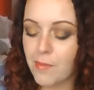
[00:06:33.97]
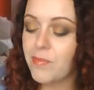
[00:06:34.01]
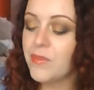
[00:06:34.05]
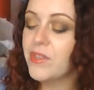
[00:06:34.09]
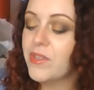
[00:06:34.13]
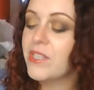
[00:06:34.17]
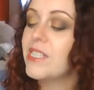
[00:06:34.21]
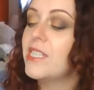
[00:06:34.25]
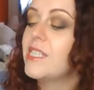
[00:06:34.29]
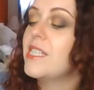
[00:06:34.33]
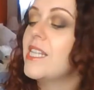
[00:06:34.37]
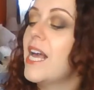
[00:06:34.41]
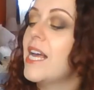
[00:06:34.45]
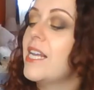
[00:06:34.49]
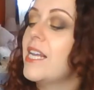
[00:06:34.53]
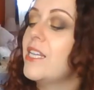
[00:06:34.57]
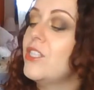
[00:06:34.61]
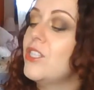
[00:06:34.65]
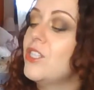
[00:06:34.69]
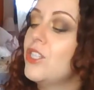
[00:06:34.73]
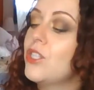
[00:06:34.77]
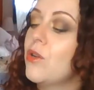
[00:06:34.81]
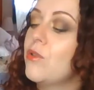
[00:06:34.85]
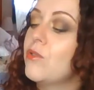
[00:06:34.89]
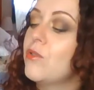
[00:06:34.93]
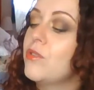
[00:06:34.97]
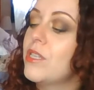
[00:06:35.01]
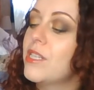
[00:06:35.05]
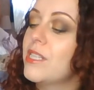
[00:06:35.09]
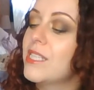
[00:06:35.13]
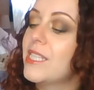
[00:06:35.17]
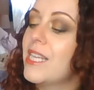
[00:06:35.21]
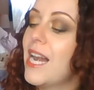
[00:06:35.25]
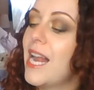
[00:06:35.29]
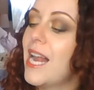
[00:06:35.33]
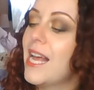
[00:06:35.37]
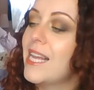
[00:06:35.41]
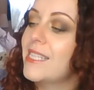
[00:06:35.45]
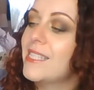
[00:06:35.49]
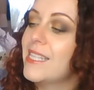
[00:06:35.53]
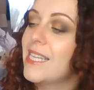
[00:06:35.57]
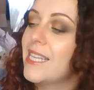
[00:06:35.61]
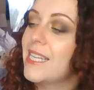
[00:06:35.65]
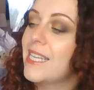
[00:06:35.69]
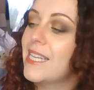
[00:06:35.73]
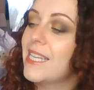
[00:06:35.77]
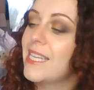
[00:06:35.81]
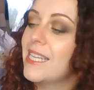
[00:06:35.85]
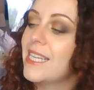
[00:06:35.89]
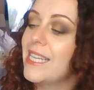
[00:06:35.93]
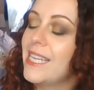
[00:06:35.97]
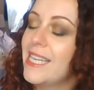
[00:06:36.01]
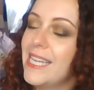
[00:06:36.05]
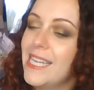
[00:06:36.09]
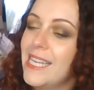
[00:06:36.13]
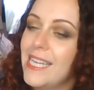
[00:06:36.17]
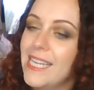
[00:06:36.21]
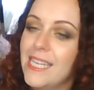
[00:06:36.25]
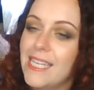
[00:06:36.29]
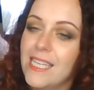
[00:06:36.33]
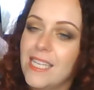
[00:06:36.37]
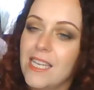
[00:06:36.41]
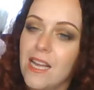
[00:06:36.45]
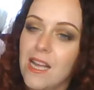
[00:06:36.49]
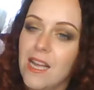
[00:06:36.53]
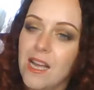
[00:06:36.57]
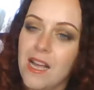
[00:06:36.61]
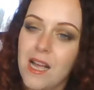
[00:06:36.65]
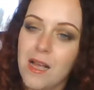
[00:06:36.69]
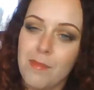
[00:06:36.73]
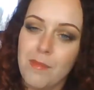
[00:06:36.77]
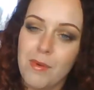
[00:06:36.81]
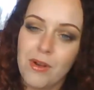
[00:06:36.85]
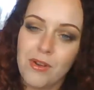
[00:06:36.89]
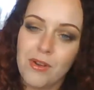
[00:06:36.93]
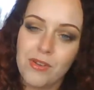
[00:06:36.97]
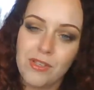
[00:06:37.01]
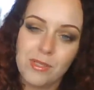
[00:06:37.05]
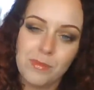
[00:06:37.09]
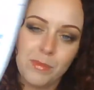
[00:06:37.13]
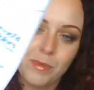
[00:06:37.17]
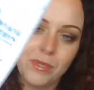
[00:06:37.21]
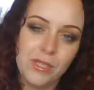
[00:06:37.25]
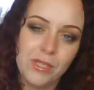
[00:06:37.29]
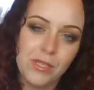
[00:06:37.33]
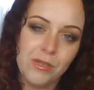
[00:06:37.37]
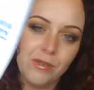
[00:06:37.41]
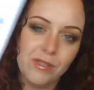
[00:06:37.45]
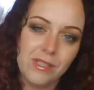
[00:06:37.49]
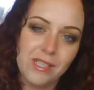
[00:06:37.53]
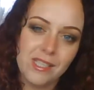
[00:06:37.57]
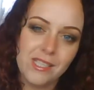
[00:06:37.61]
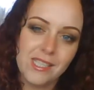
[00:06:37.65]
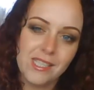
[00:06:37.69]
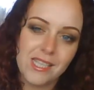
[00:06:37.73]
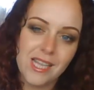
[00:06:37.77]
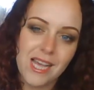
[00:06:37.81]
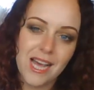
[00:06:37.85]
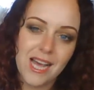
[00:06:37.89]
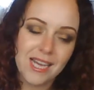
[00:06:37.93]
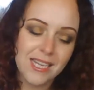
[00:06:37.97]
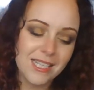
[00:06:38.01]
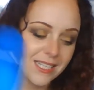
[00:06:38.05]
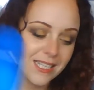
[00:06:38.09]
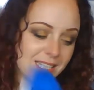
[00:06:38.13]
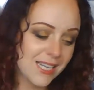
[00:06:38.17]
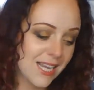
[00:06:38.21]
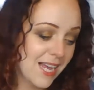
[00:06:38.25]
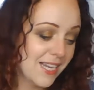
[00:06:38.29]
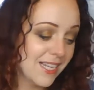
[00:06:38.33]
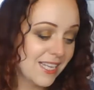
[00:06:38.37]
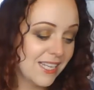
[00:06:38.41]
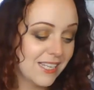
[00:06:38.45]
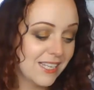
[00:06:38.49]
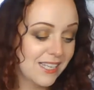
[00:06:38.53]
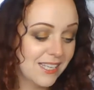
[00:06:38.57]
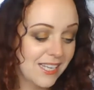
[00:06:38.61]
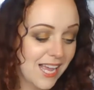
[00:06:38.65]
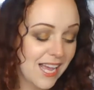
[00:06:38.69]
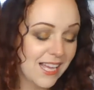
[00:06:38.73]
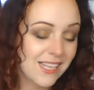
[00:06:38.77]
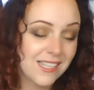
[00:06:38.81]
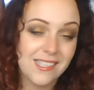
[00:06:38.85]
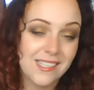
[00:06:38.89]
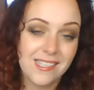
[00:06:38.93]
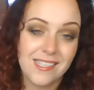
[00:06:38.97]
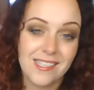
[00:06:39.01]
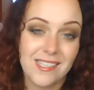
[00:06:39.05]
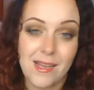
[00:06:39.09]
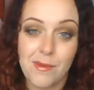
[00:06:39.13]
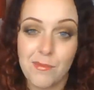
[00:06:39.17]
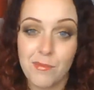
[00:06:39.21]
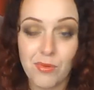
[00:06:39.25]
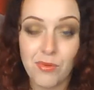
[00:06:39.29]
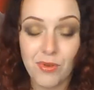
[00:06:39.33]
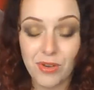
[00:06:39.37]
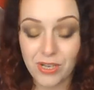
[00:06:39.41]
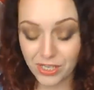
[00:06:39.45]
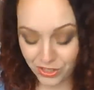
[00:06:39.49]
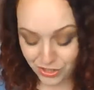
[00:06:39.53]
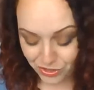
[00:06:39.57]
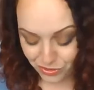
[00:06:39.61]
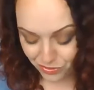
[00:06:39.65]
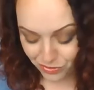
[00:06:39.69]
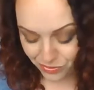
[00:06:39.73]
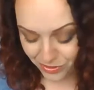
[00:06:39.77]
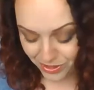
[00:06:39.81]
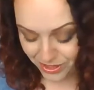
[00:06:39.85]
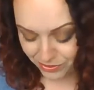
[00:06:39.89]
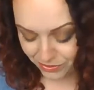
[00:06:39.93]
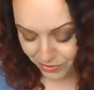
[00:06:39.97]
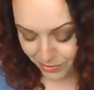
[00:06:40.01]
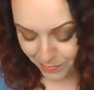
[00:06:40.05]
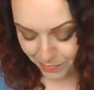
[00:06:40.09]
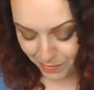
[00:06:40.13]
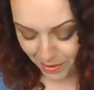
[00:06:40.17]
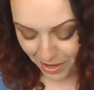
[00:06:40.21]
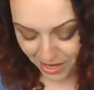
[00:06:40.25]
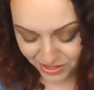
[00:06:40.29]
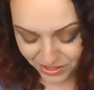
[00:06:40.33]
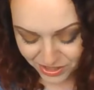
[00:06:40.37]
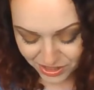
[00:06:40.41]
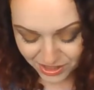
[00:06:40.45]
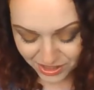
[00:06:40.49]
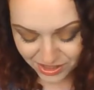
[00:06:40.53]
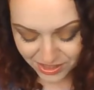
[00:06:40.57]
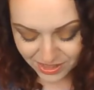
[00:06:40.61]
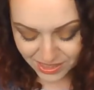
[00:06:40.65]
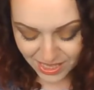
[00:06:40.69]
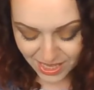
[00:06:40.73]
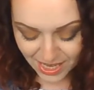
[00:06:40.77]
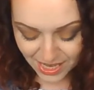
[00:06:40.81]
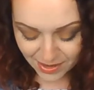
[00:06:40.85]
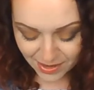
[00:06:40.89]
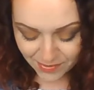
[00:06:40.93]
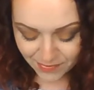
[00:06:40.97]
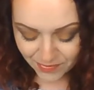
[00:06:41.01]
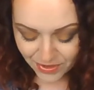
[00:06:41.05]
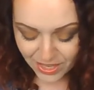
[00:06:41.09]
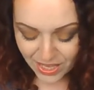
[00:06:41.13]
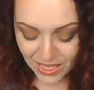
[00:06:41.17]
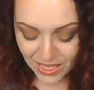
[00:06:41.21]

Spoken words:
This is the Head & Shoulders Classic Clean. My husband uses that, and yes, I'm pretty sure he's repurchased it.